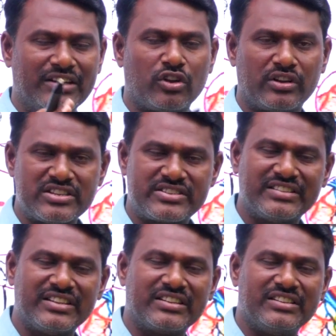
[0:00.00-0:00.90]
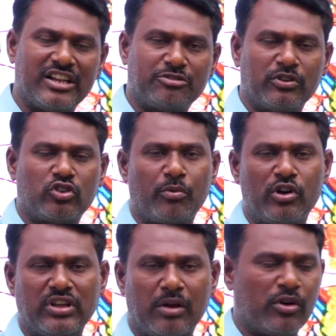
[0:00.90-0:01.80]
So testis is responsible to
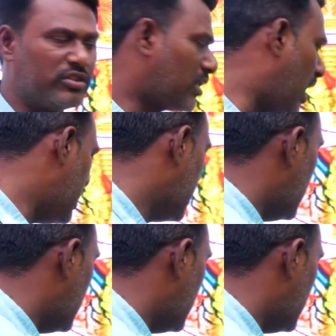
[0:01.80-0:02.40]
produce hormone is called